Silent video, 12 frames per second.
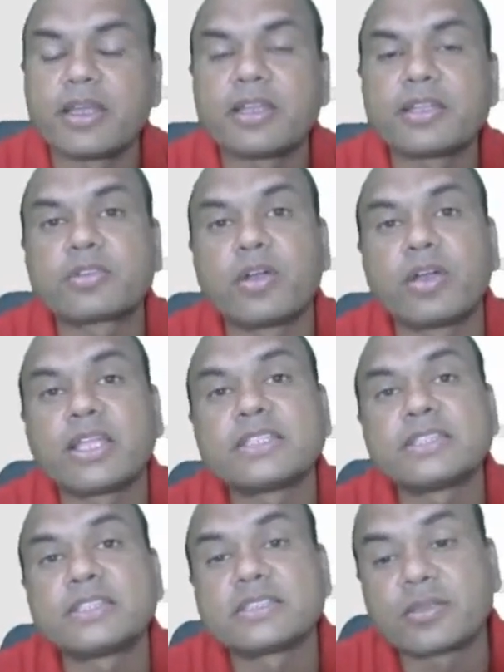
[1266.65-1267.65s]
It is called as
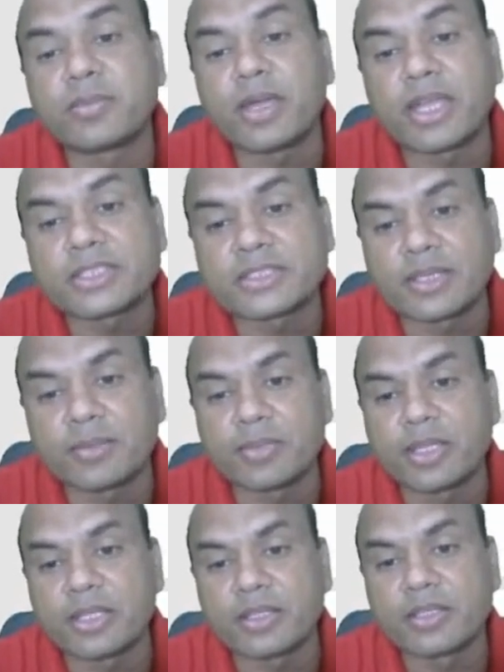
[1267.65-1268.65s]
systematic
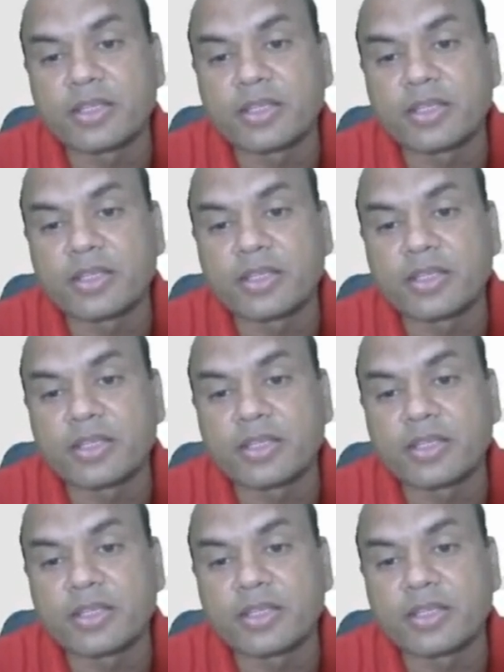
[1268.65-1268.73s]
sampling.